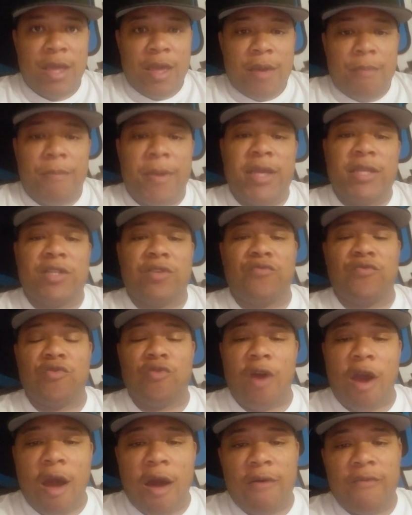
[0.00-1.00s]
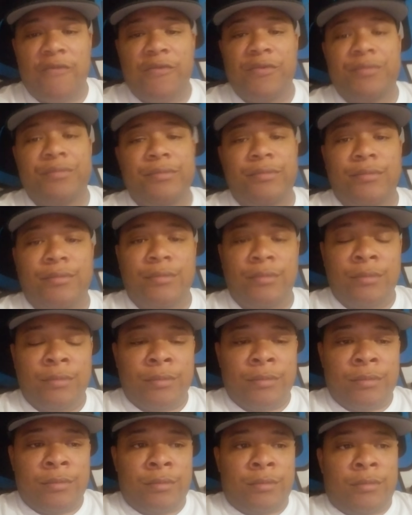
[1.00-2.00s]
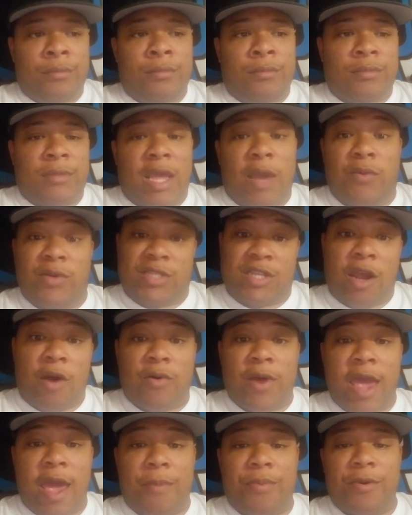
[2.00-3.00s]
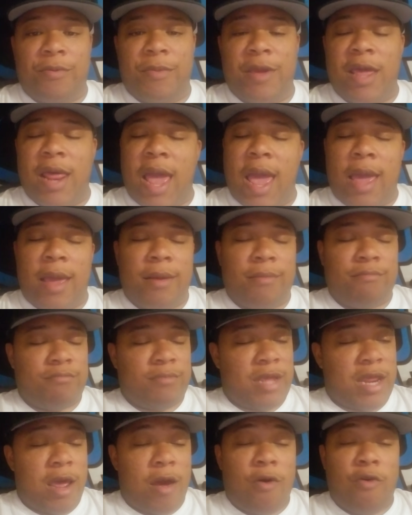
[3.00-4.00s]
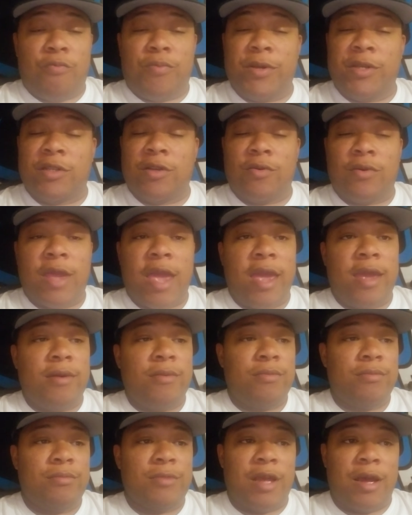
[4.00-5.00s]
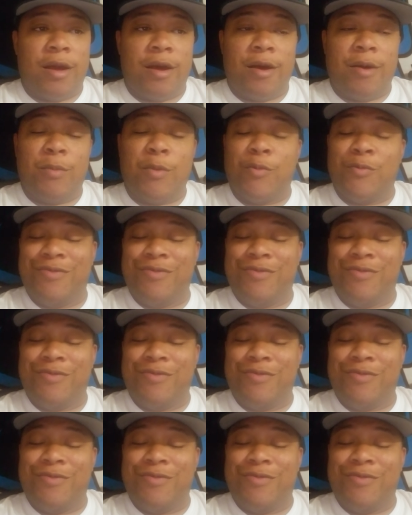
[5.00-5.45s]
Mason Rudolph. And we saw what happened to him. And I hope he's okay. Um, we'll,